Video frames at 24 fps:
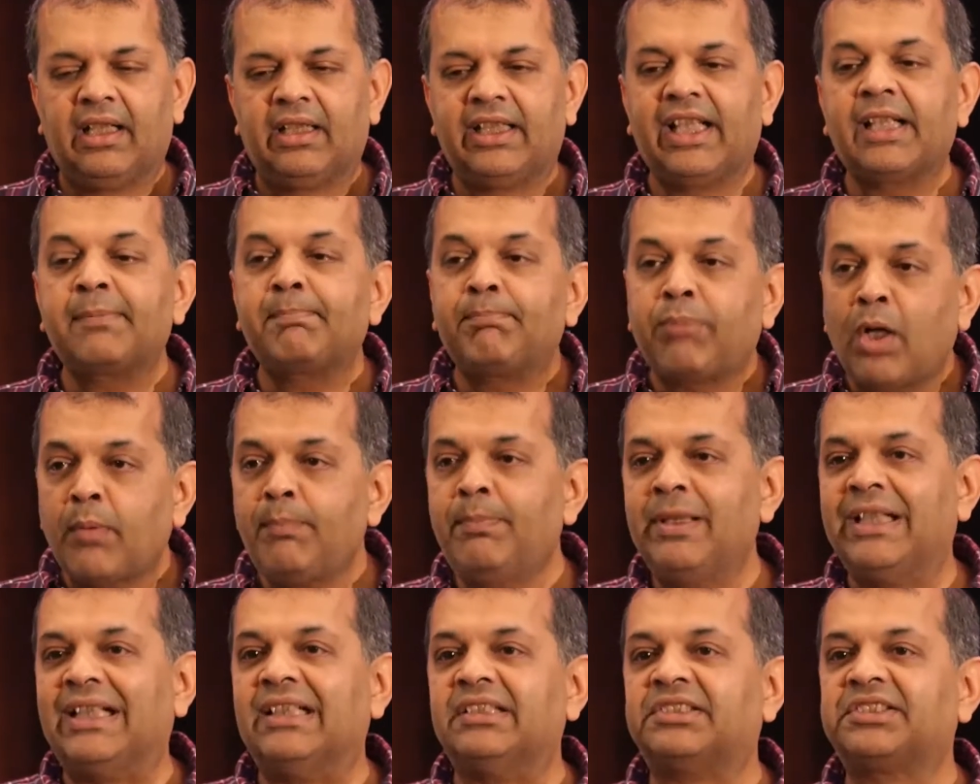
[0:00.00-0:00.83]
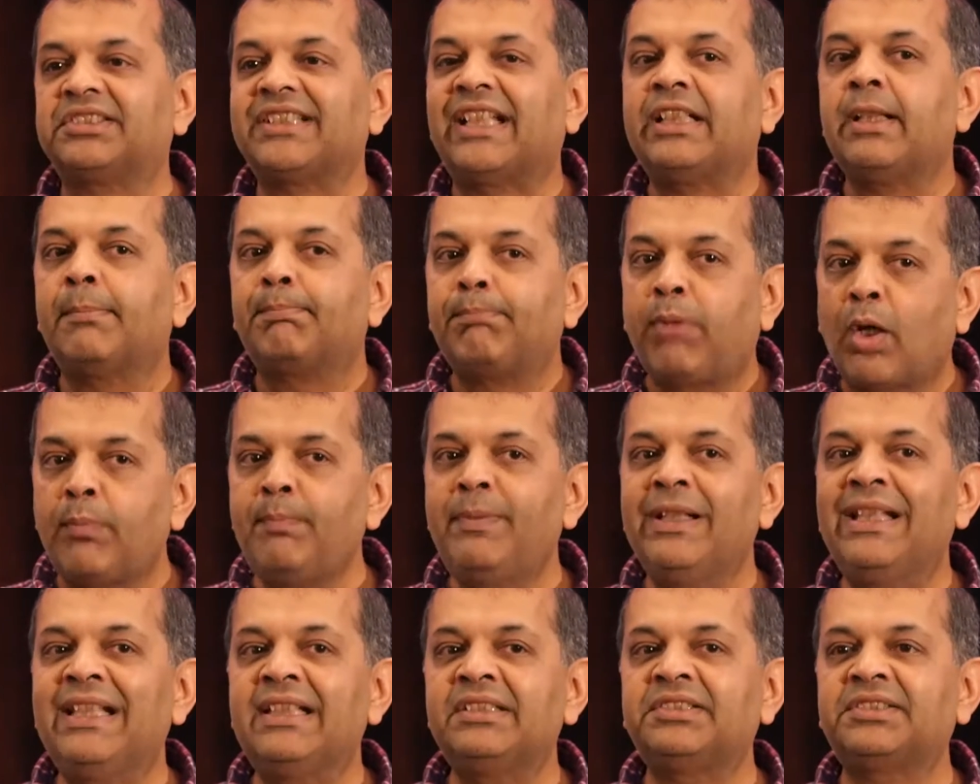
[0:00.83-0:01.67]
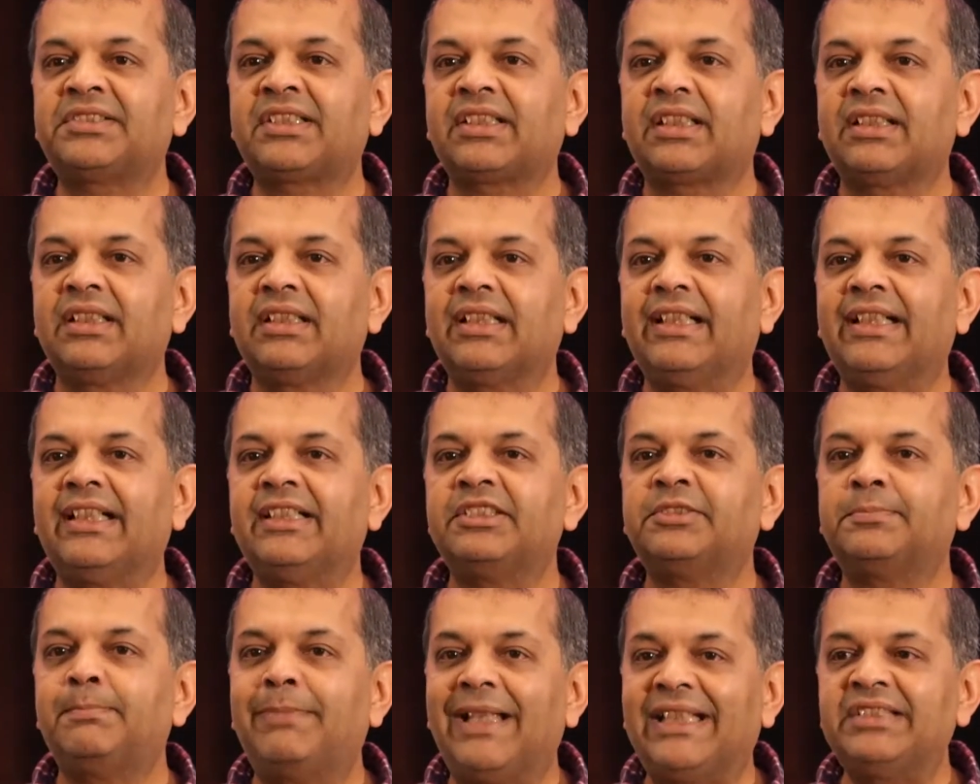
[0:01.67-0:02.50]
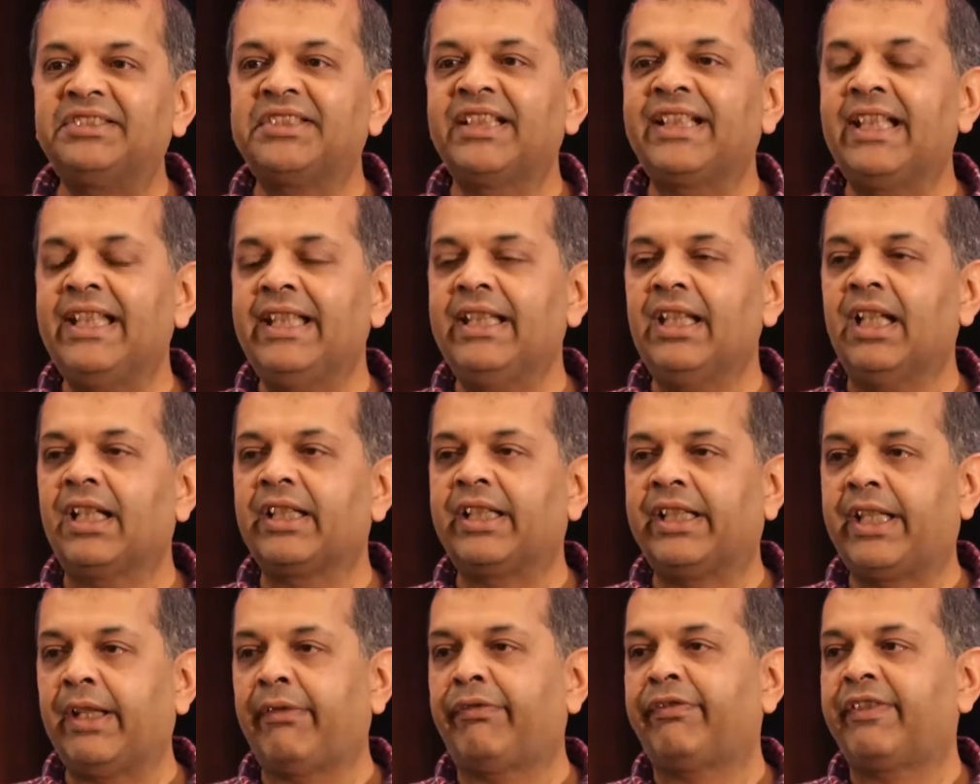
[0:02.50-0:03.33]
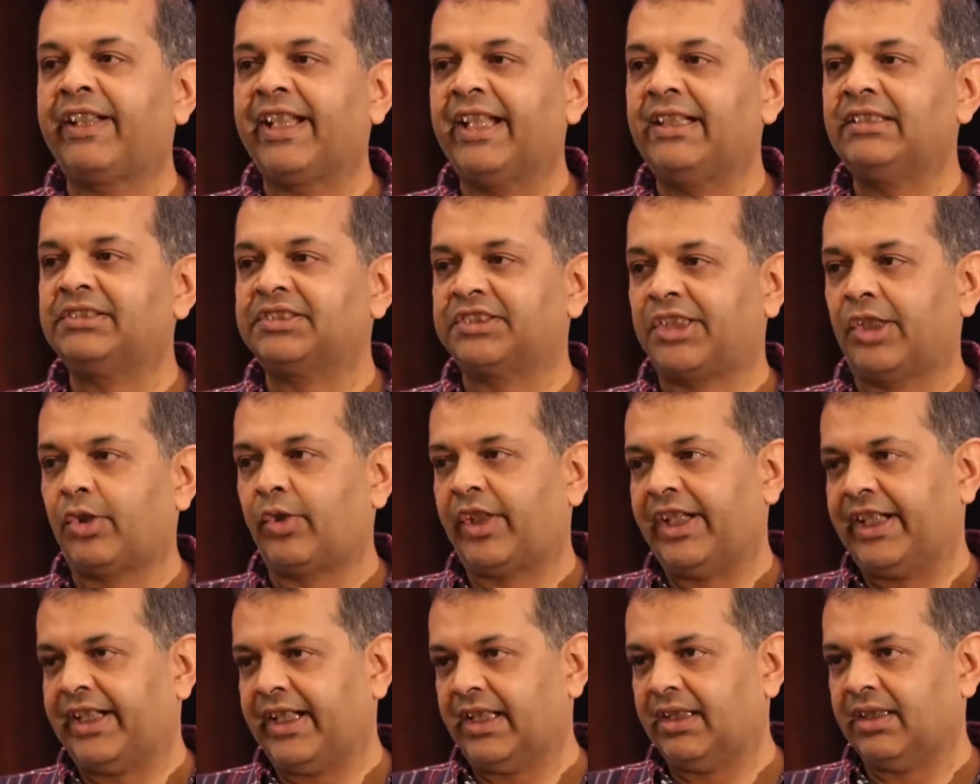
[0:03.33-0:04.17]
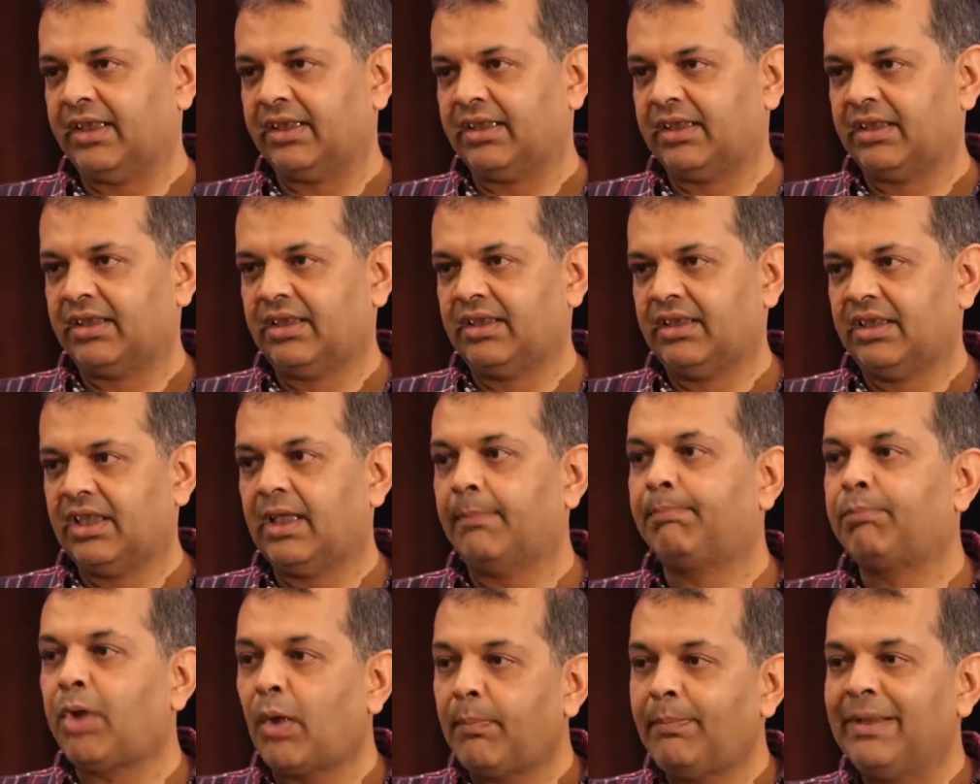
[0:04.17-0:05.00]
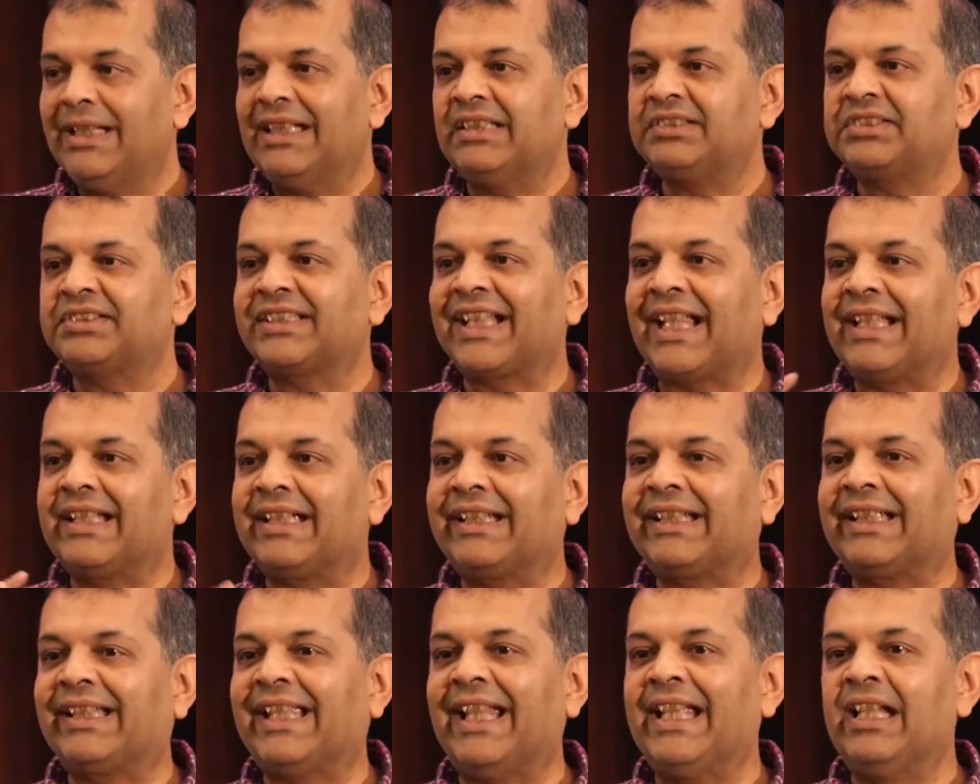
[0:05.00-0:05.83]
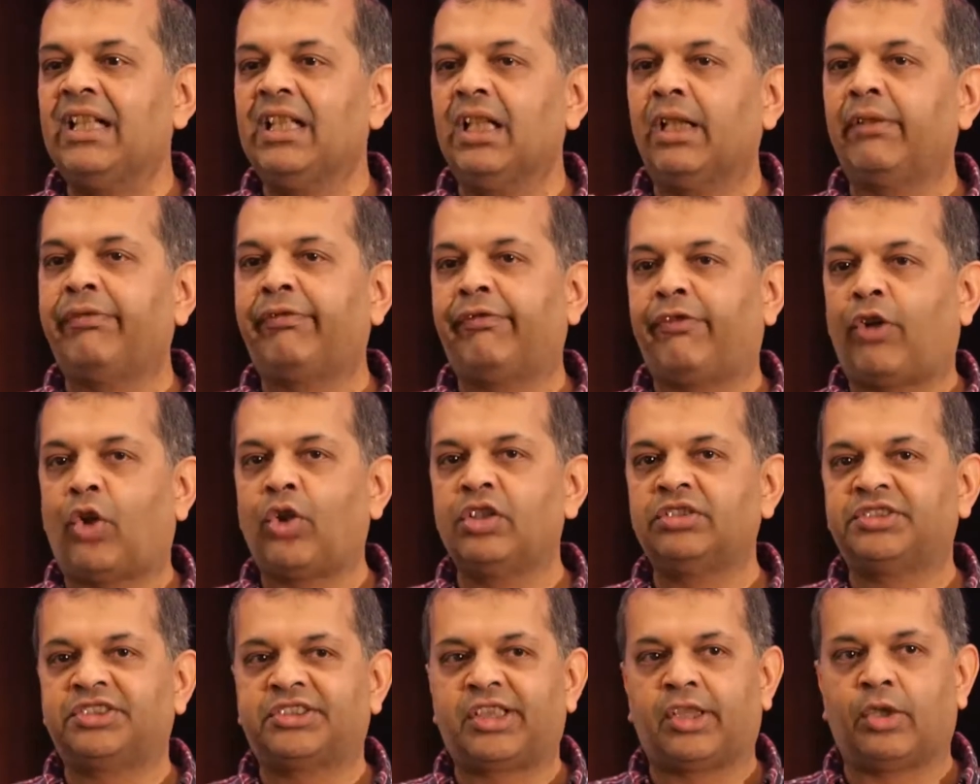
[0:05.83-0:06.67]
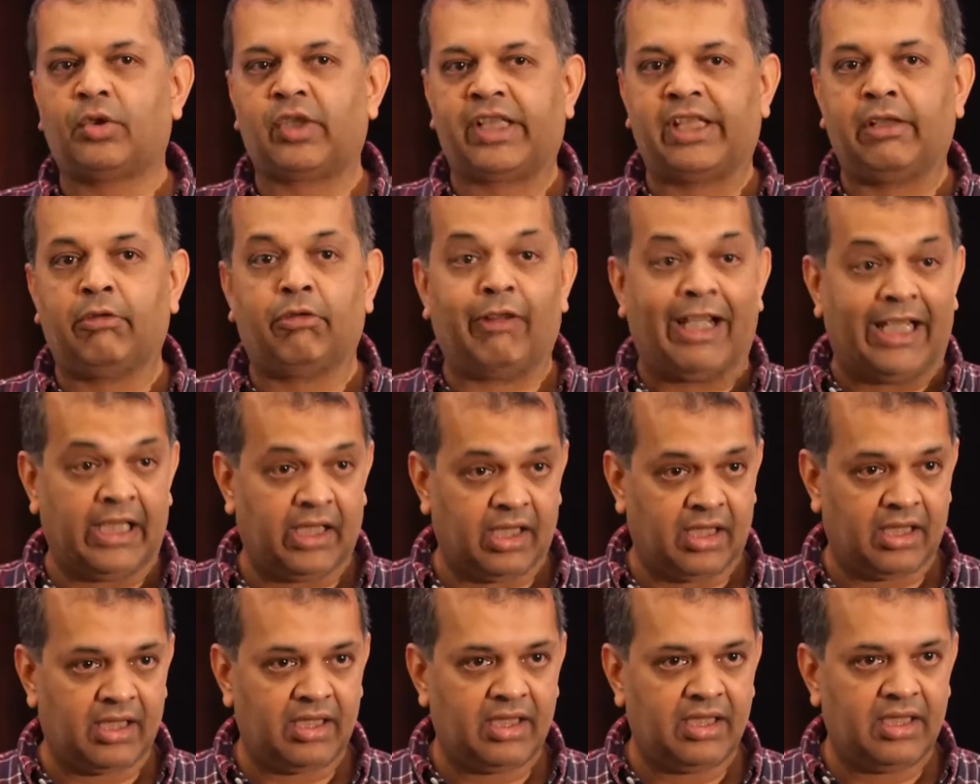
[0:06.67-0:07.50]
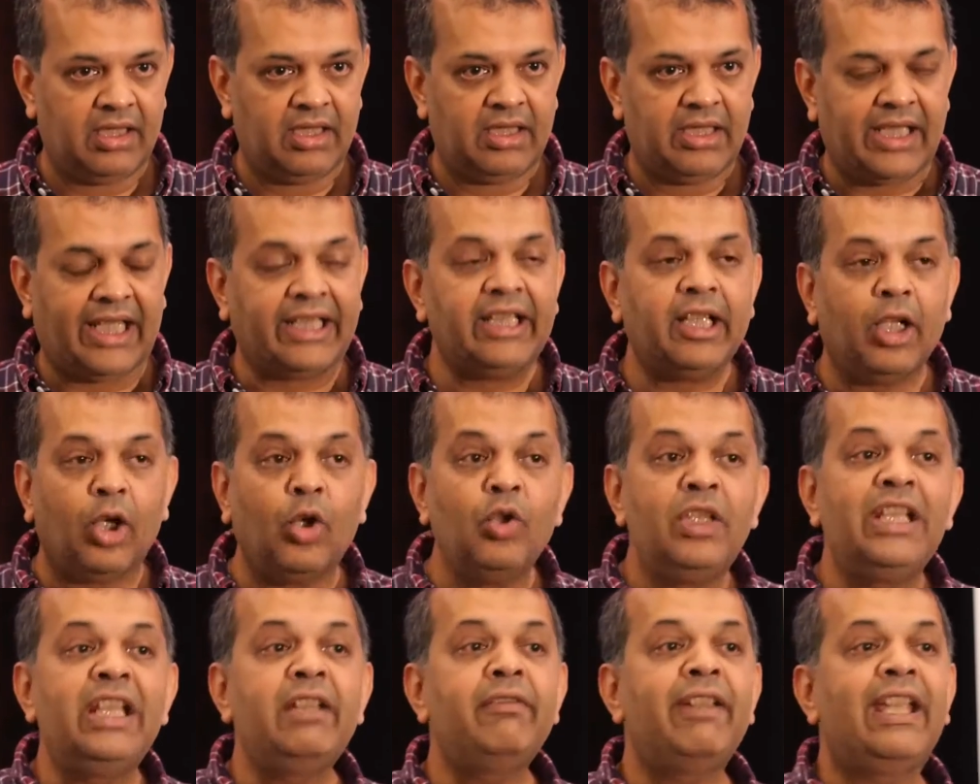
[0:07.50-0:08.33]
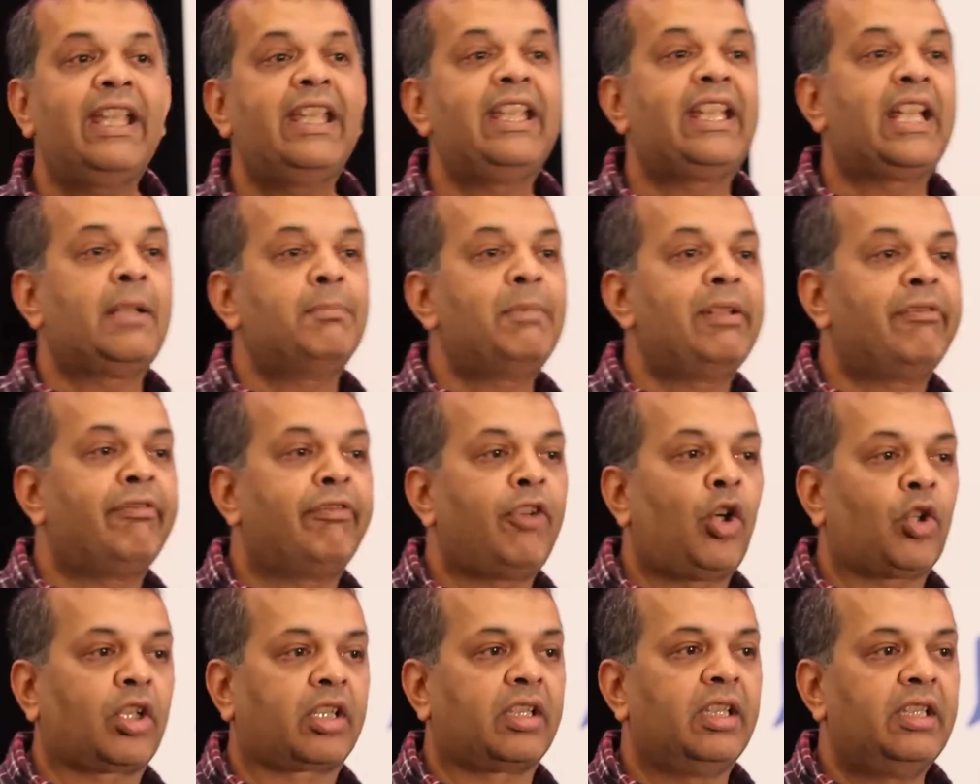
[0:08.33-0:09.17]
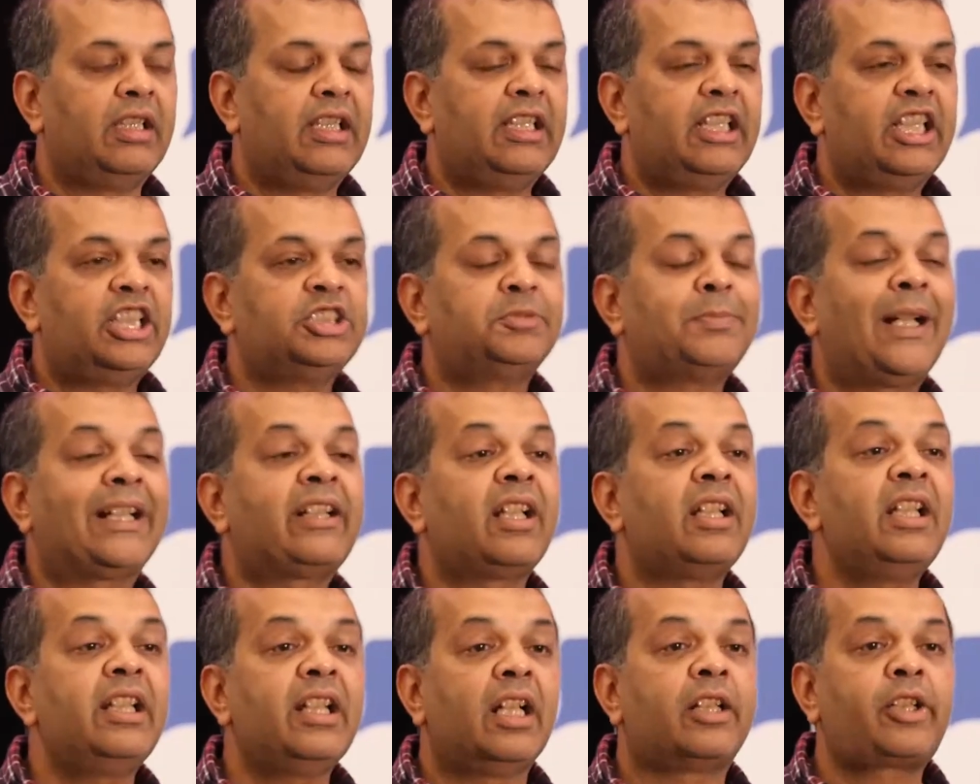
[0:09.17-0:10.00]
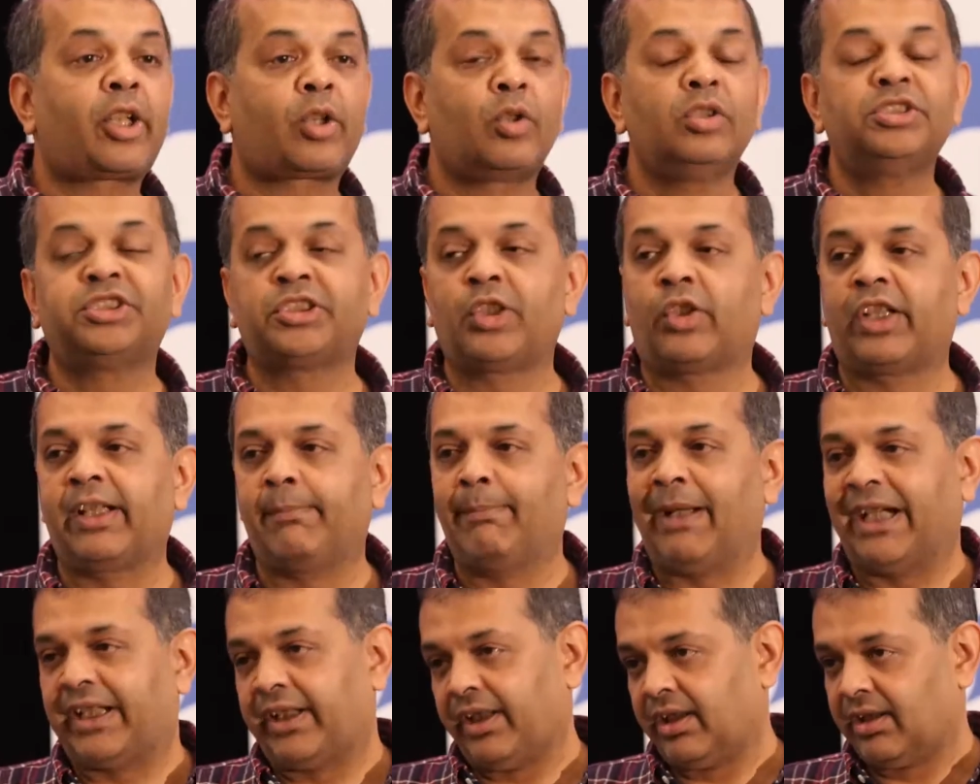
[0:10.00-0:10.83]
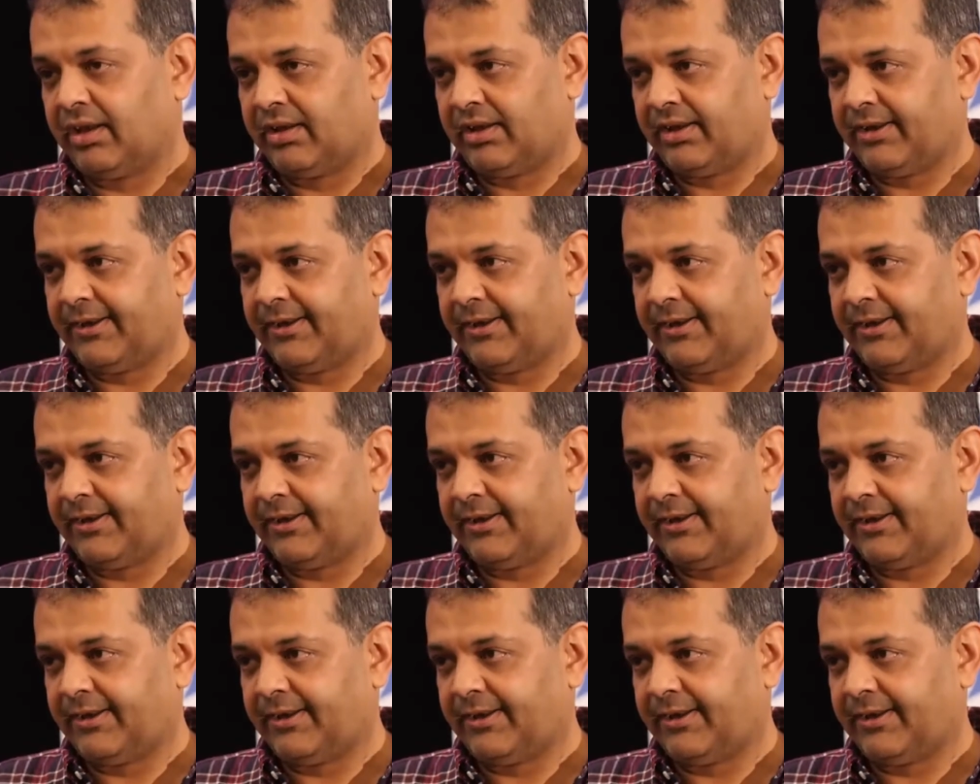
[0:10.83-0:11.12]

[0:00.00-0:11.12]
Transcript: they're populists. And a populist is basically a gifted storyteller. A populist can tell a false story well. And the only way he can be fought is by telling a true story better.